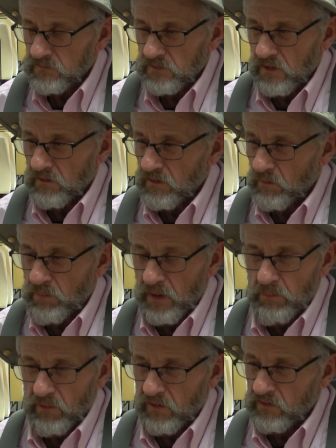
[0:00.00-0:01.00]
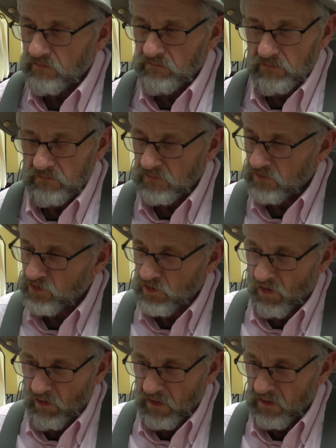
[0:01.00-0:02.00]
the people that
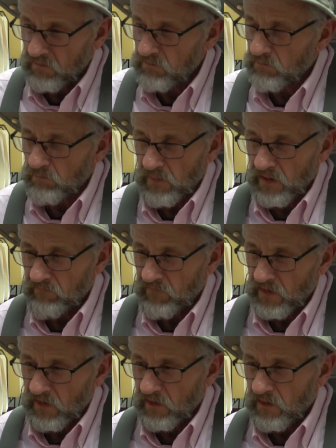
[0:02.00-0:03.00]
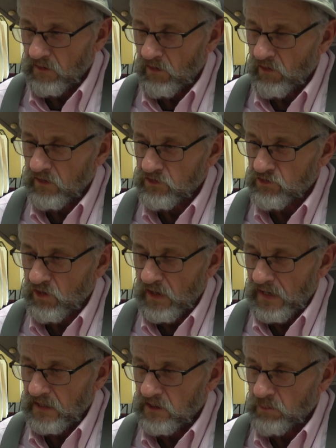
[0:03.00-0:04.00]
started Bentonville on its
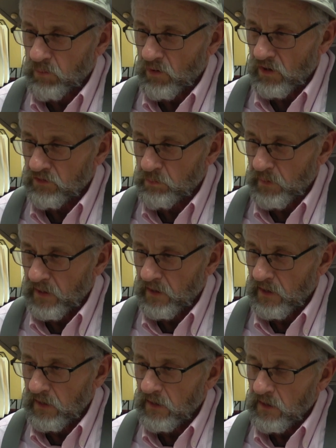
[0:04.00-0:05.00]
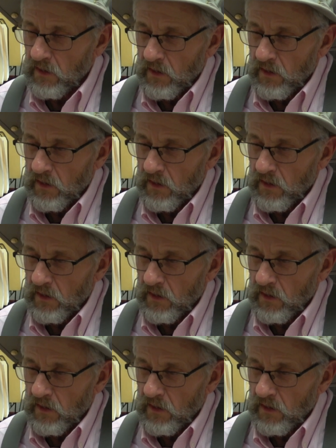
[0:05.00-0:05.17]
track to prosperity.